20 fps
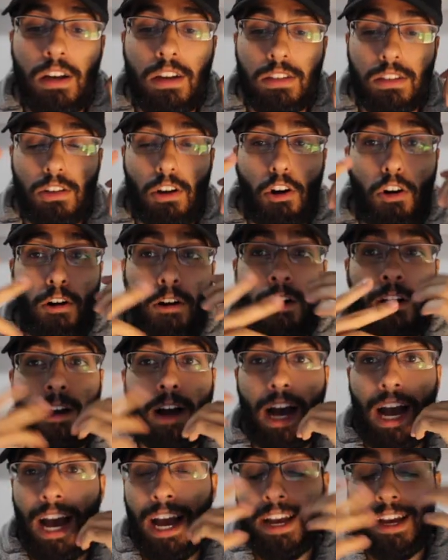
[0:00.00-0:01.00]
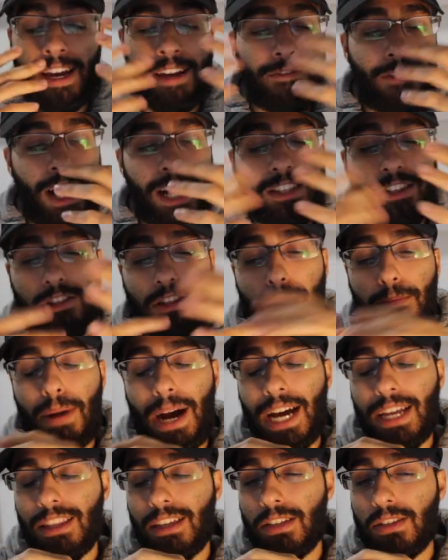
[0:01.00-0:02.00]
So I advise you to
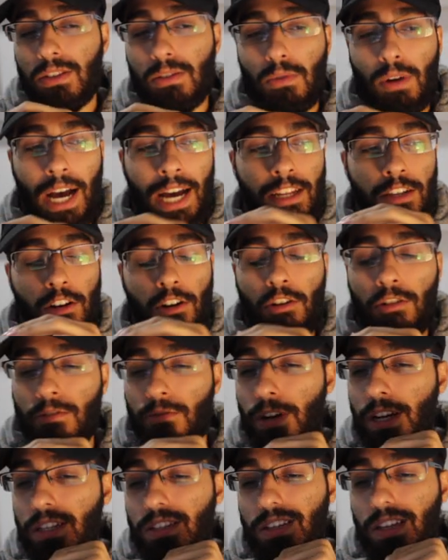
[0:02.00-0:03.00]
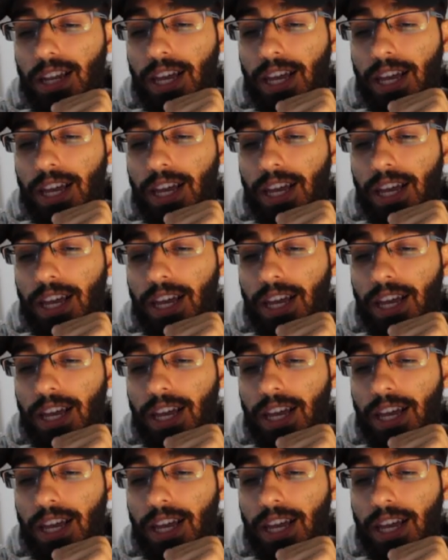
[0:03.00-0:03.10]
buy this at your own risk.